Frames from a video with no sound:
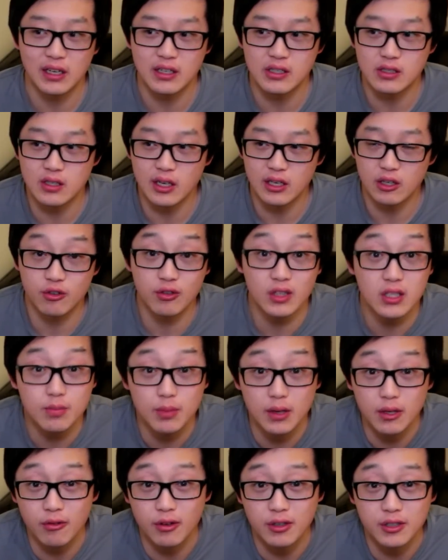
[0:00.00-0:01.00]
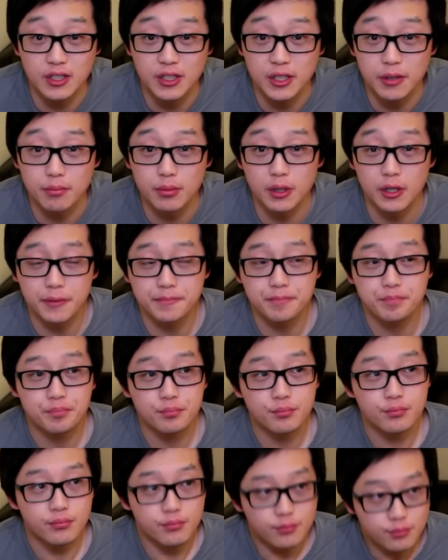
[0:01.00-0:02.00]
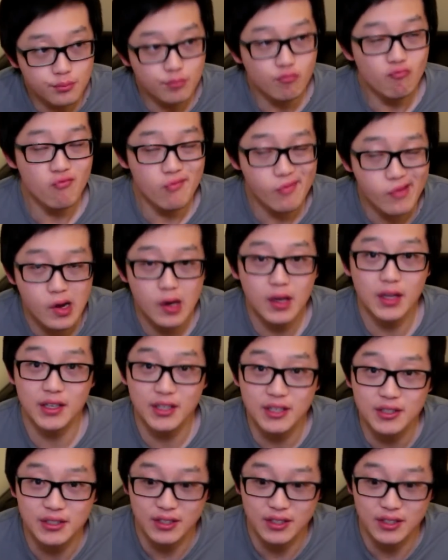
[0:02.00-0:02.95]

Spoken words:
it's like crispy crunchy, but it is